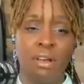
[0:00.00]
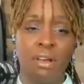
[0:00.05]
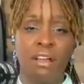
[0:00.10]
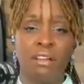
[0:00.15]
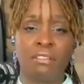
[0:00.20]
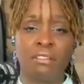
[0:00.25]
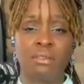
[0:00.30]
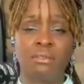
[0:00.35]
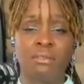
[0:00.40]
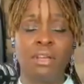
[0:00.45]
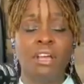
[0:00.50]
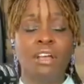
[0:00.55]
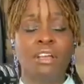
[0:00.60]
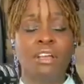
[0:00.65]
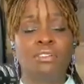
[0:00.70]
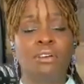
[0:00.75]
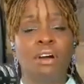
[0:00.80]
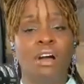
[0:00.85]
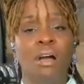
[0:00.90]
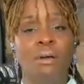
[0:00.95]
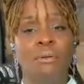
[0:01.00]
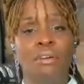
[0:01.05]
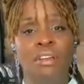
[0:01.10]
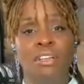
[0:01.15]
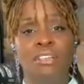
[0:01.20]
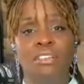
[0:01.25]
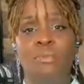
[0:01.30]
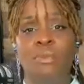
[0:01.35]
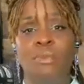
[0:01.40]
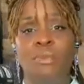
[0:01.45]
Awesome. So I'm going
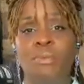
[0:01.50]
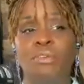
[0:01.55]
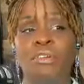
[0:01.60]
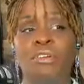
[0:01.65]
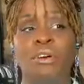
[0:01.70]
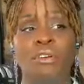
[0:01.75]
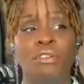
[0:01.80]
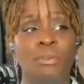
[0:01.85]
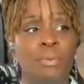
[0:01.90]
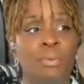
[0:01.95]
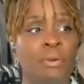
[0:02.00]
to tell people to go to